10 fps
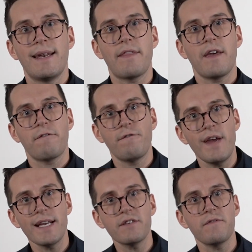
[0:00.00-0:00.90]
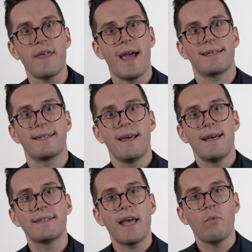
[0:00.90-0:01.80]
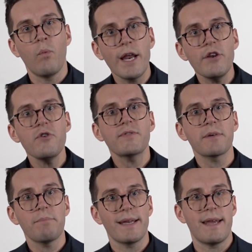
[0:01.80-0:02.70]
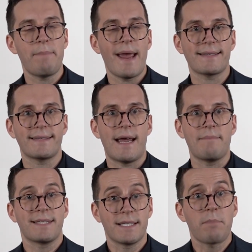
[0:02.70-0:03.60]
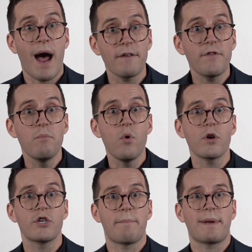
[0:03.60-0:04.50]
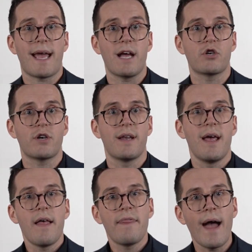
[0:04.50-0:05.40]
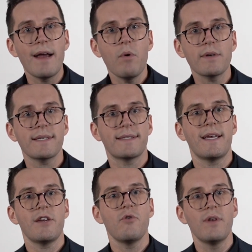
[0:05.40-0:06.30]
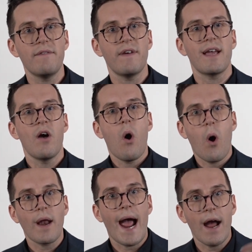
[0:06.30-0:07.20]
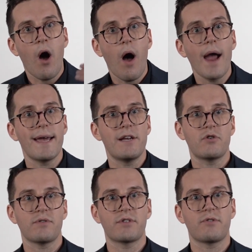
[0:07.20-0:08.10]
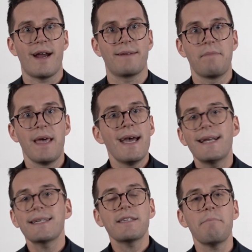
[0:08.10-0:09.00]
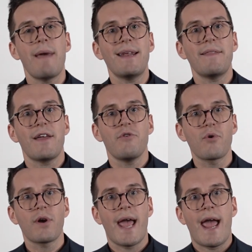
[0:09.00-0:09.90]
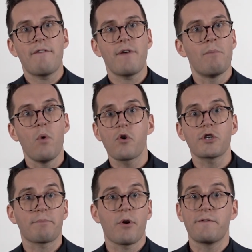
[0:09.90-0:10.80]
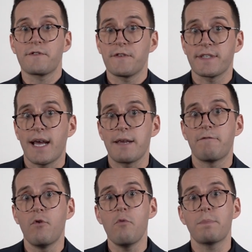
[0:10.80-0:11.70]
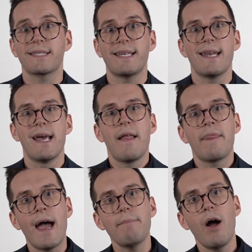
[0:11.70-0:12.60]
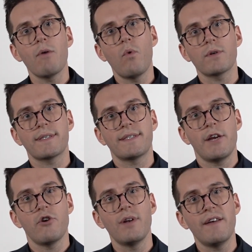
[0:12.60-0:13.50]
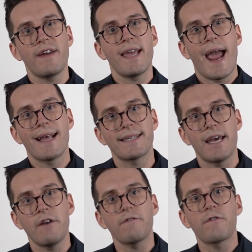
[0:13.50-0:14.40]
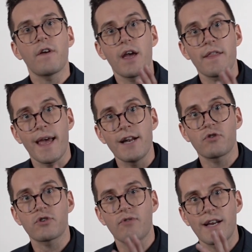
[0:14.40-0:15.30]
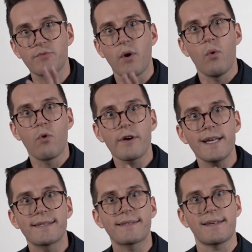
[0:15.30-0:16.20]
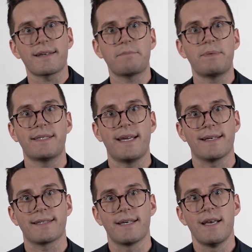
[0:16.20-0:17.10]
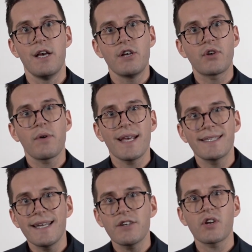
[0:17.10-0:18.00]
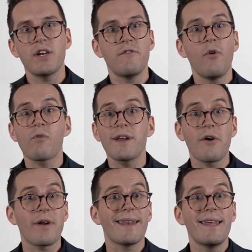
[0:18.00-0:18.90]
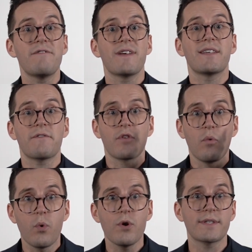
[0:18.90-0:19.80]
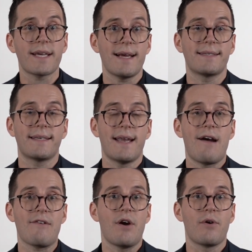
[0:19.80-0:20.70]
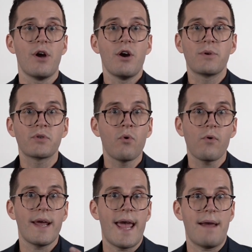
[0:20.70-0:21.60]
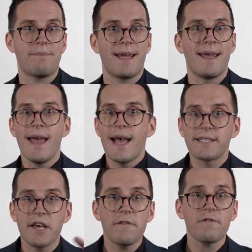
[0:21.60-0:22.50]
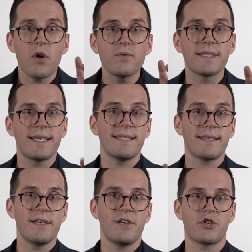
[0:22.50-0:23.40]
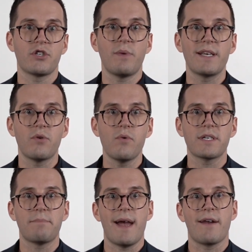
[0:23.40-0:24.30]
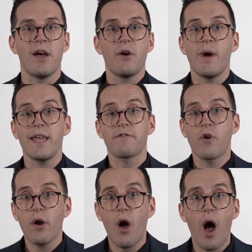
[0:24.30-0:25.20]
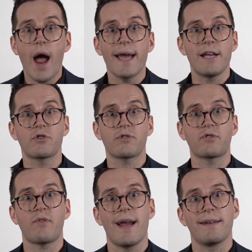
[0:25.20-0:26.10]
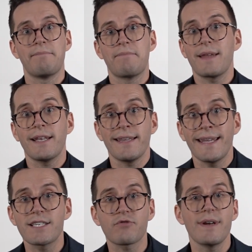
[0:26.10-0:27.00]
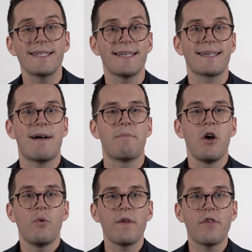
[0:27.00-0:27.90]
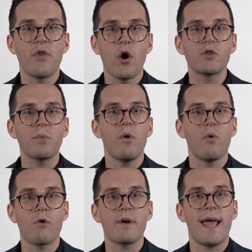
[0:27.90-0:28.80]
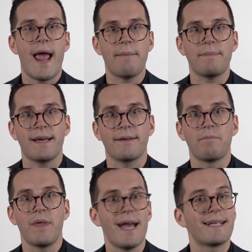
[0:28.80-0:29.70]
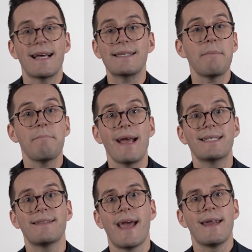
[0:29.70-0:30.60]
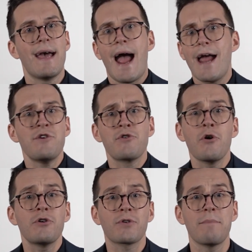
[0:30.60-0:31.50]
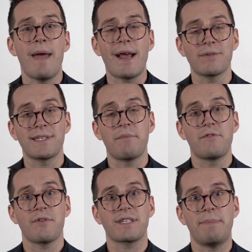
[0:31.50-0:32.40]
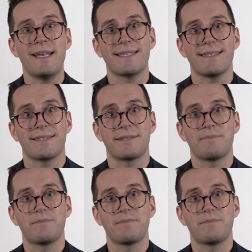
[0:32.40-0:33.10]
Now, the effect of that is that when you submit your bank statements as part of your mortgage application, they want to see you living on a higher interest rate. It doesn't matter that you're going to have a mortgage approved for, say, 4%. They might want to see you living as if interest rates were already 6%. So essentially, you've already got to live as if the worst case scenario was already happening, as if those test conditions we talked about, where you've got a higher interest rate, less rental income, whether those were already happening. It doesn't matter that, hey, you could trim back on some of your expenses.